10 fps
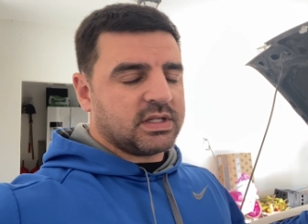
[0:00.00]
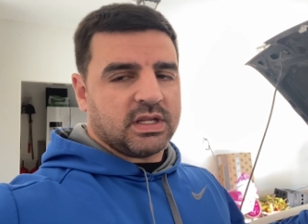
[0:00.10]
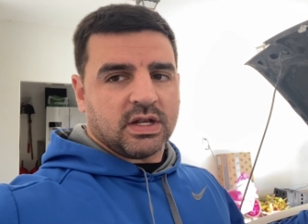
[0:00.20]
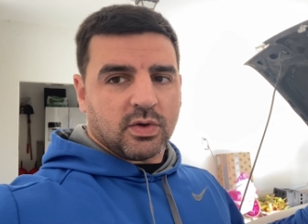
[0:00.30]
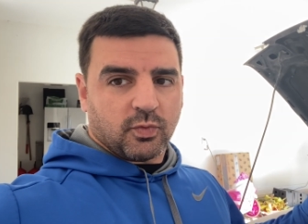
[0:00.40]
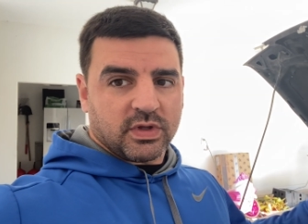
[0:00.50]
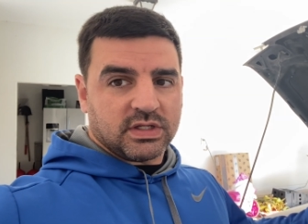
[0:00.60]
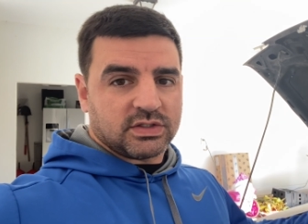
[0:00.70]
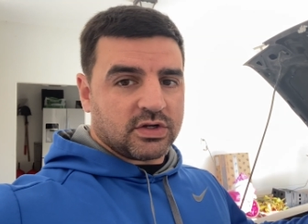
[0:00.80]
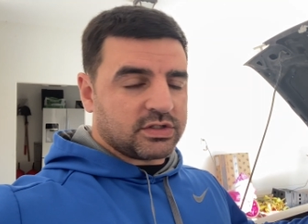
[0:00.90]
really
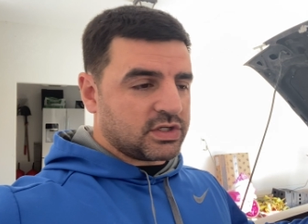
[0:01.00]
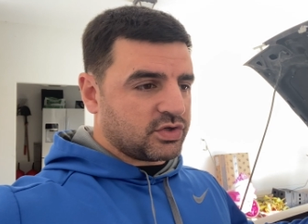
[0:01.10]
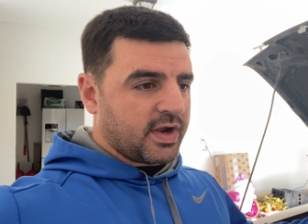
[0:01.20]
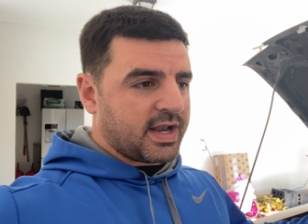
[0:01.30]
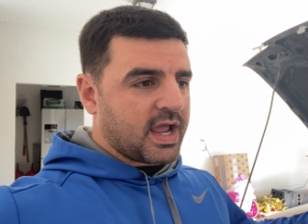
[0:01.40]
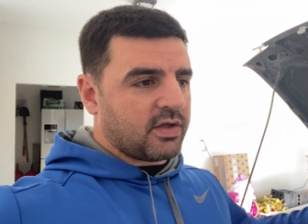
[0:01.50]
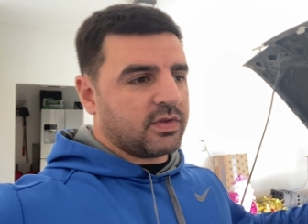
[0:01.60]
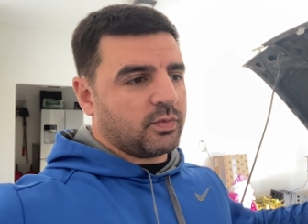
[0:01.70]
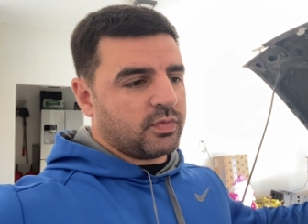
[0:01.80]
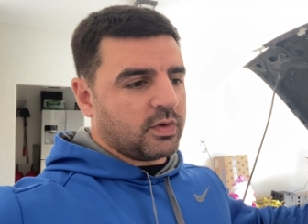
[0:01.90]
starts to drain out,
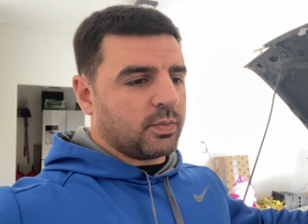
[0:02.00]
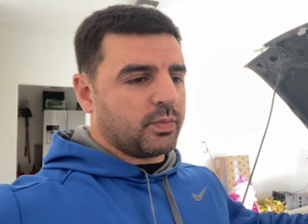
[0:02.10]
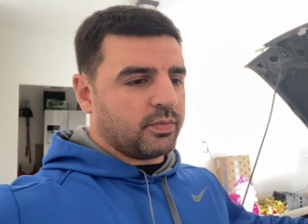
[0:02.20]
the